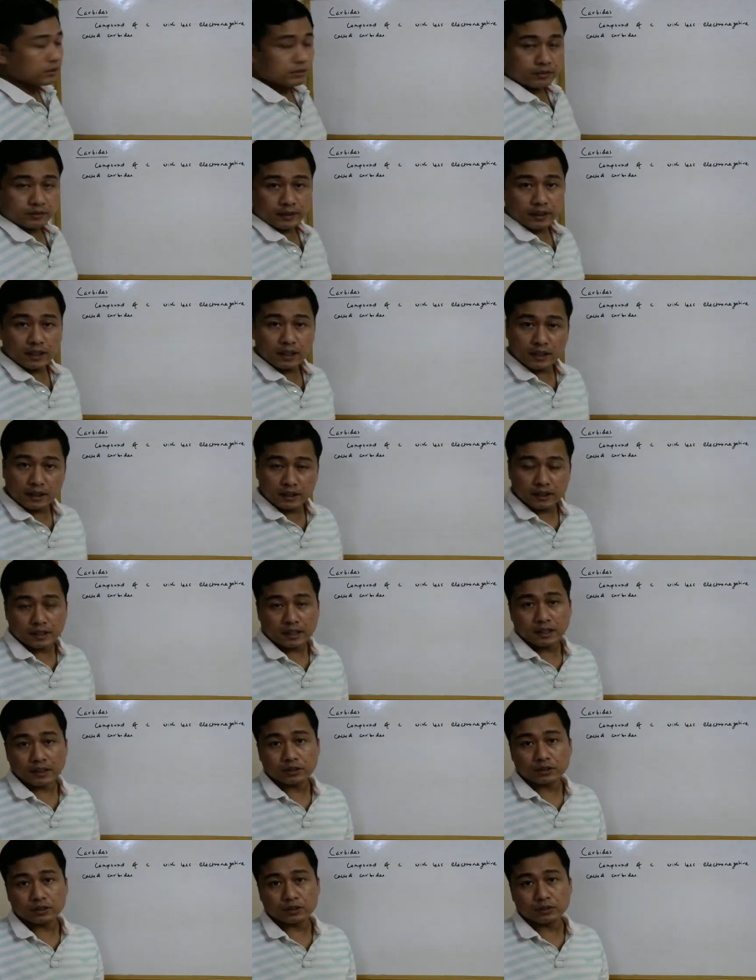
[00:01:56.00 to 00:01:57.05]
fail in
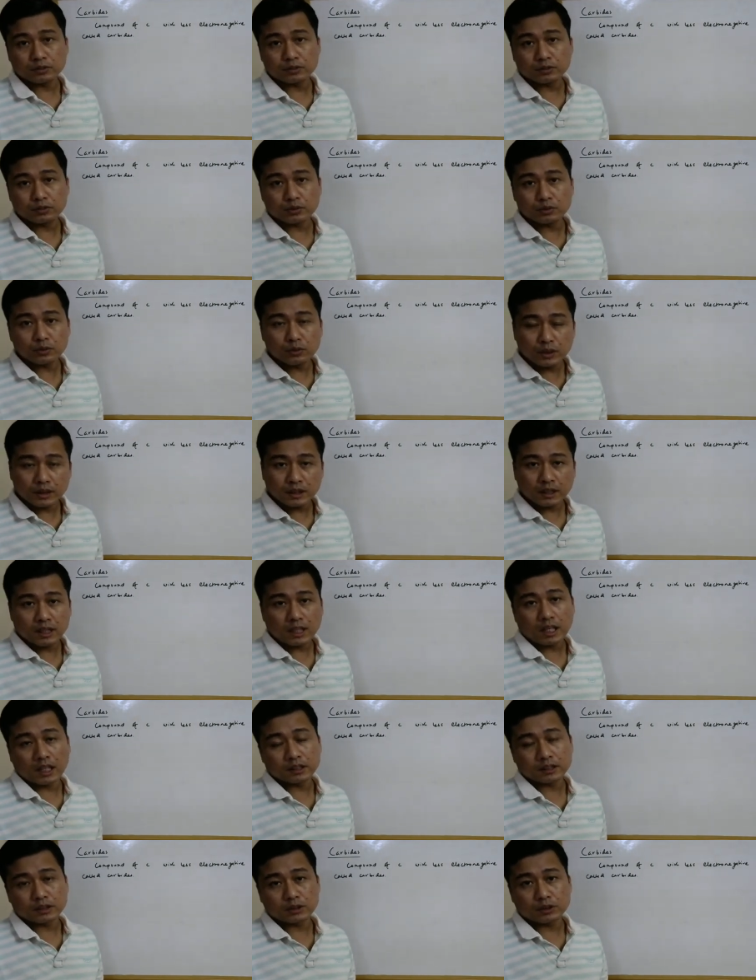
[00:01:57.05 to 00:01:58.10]
case of two other
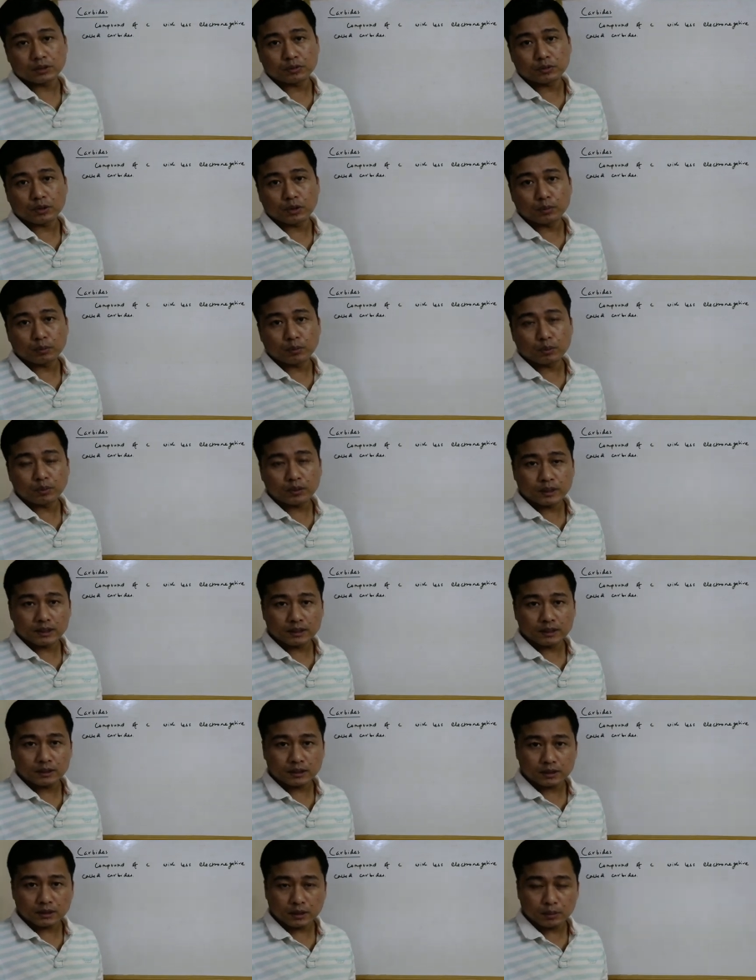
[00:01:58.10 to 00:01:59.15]
classes of compound, that
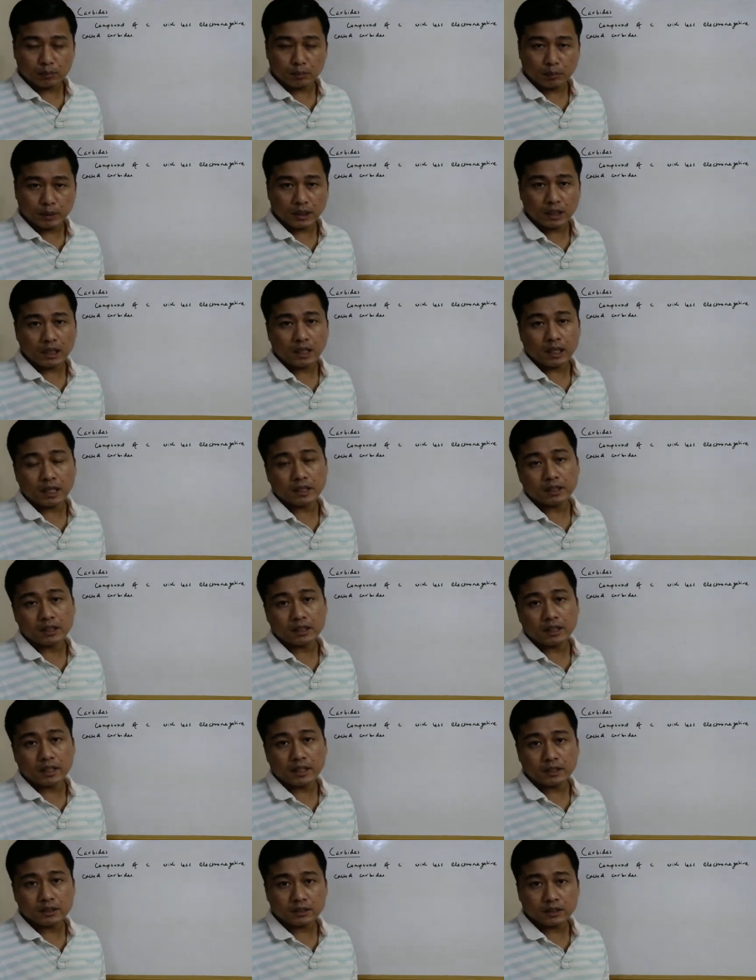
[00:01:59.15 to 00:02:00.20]
is metal
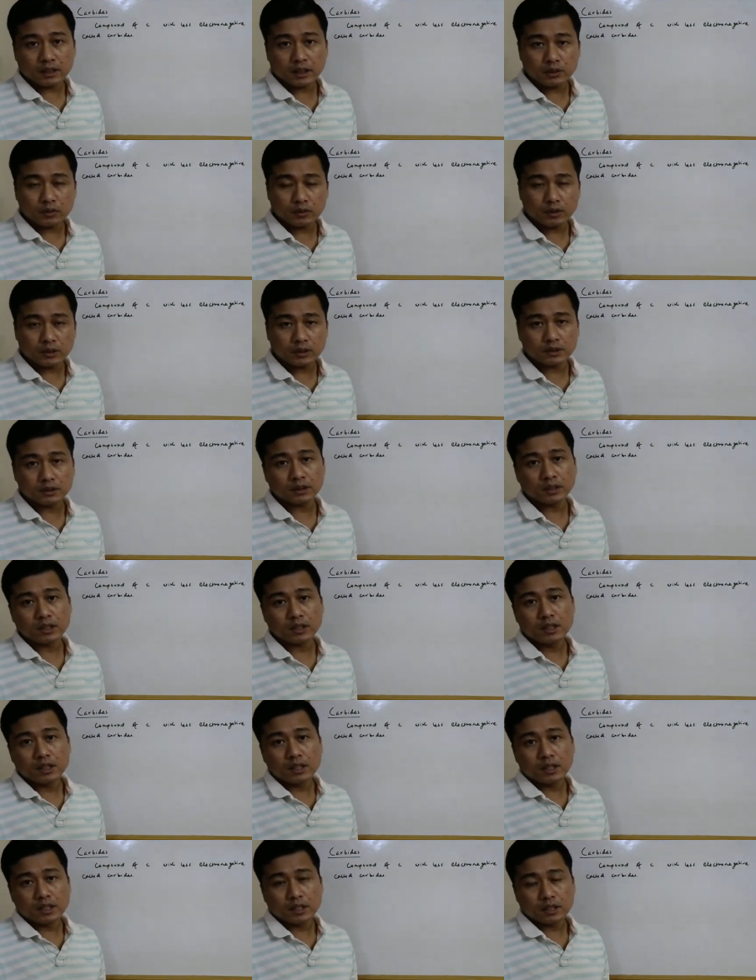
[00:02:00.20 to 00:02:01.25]
hydrides as well as
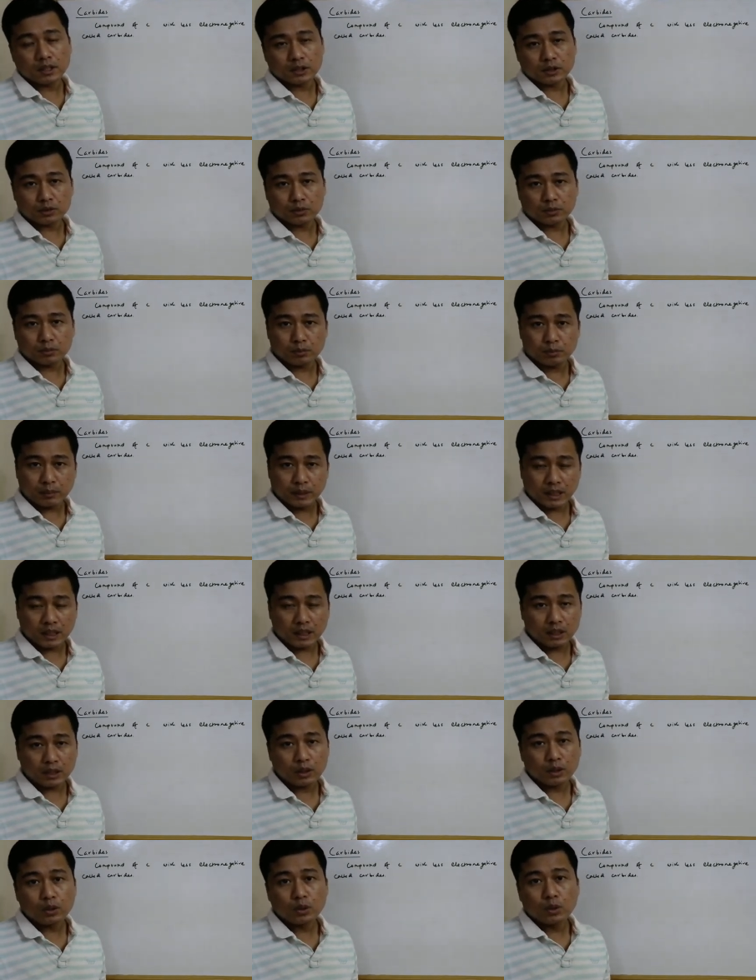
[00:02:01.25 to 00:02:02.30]
in case of metal
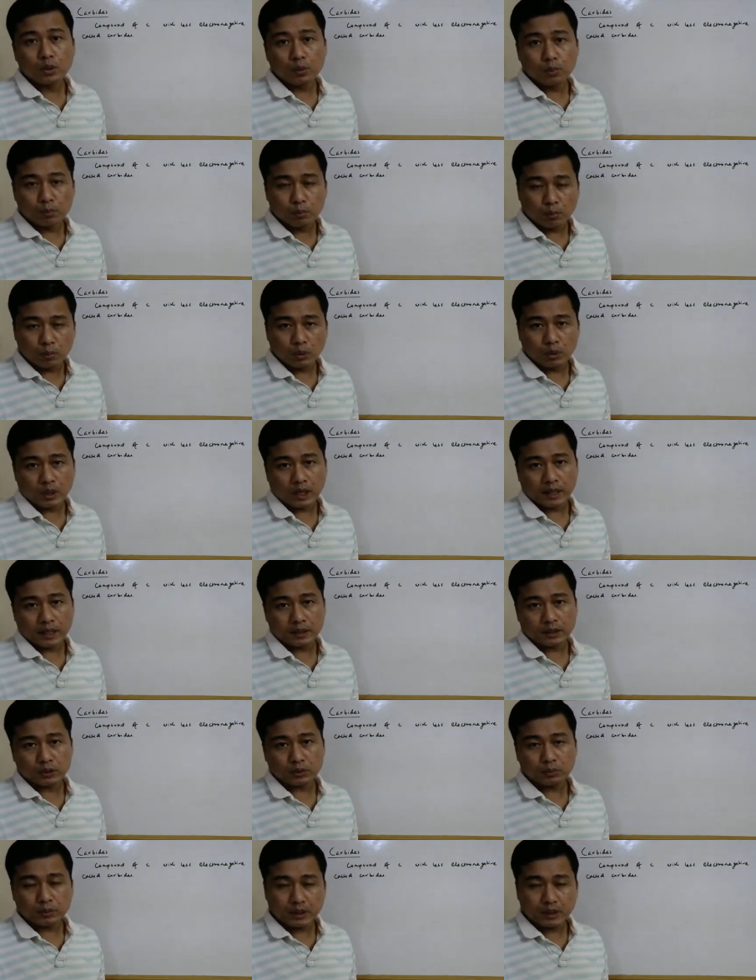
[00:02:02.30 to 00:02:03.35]
borides. We